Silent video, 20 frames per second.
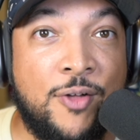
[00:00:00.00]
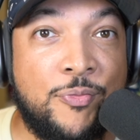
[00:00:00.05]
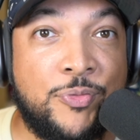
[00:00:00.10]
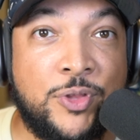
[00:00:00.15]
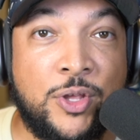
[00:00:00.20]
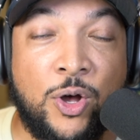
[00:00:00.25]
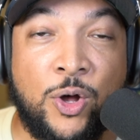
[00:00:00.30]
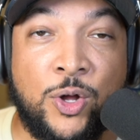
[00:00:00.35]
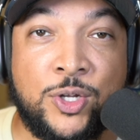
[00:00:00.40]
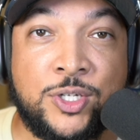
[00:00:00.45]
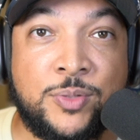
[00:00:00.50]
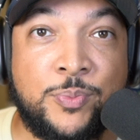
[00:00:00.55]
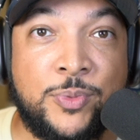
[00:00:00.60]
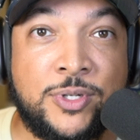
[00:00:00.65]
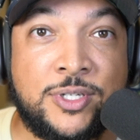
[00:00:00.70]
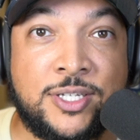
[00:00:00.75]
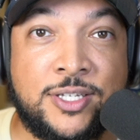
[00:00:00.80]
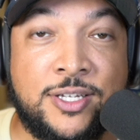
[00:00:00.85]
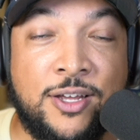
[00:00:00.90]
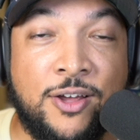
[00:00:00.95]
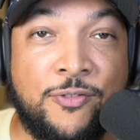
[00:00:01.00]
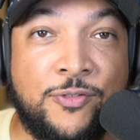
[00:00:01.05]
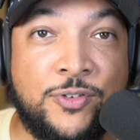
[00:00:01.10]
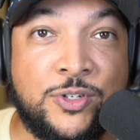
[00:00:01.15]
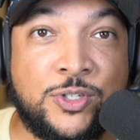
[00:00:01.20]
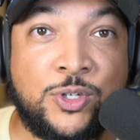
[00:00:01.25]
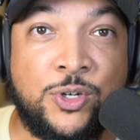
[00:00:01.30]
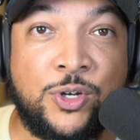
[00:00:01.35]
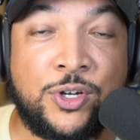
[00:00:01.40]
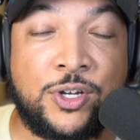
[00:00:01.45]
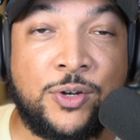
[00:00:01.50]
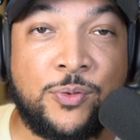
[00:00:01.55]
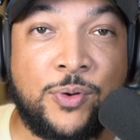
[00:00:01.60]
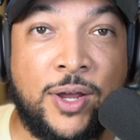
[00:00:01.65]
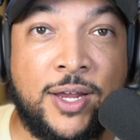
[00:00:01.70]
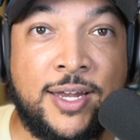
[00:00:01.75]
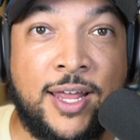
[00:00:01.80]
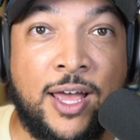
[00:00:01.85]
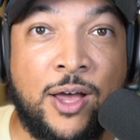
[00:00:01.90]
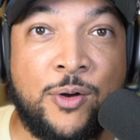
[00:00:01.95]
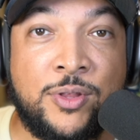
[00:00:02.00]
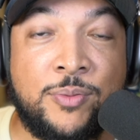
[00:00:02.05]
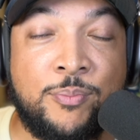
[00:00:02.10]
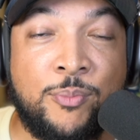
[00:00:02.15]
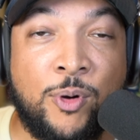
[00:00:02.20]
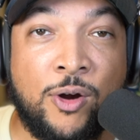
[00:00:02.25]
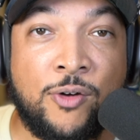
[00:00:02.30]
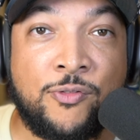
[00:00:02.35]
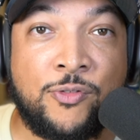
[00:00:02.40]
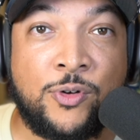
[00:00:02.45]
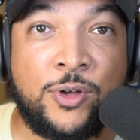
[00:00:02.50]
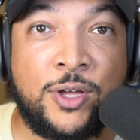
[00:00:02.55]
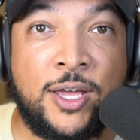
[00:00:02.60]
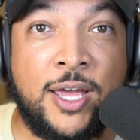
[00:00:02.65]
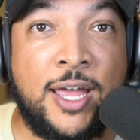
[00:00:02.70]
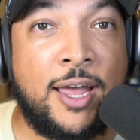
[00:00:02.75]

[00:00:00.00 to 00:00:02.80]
The Ultimate stuff is cooking right now with Marvel.